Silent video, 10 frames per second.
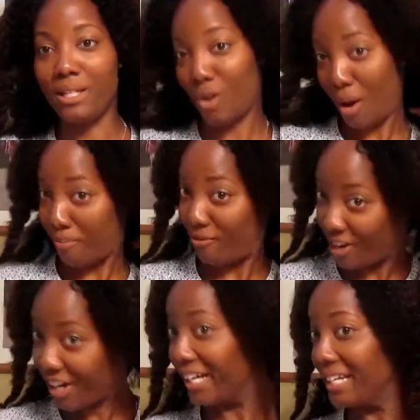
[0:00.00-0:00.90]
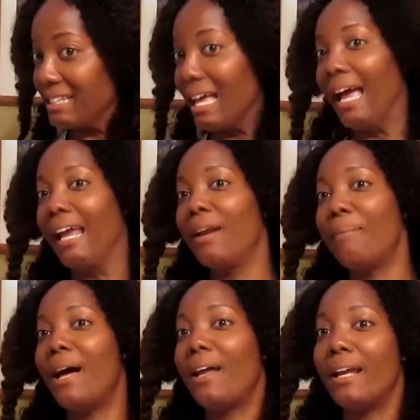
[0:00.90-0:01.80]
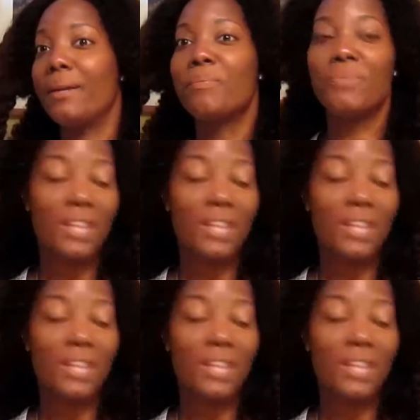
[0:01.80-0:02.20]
so I'm very excited about it.